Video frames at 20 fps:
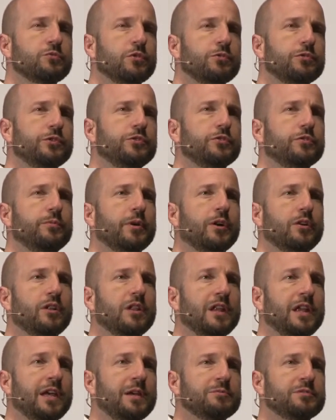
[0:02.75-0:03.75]
what do we do about
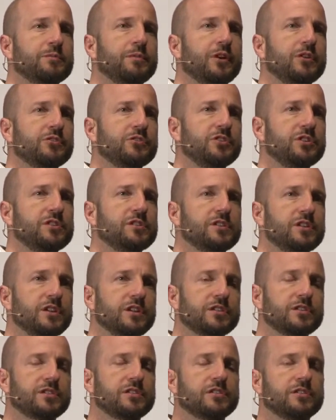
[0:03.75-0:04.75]
claims about
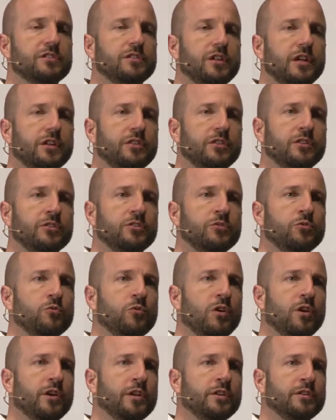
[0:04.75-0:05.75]
Jesus, like the new
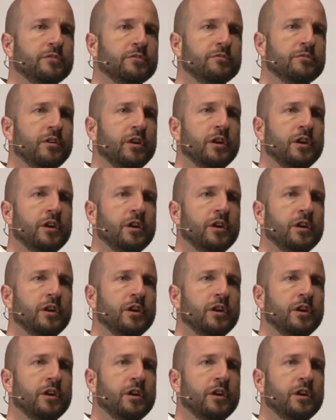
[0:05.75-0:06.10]
one?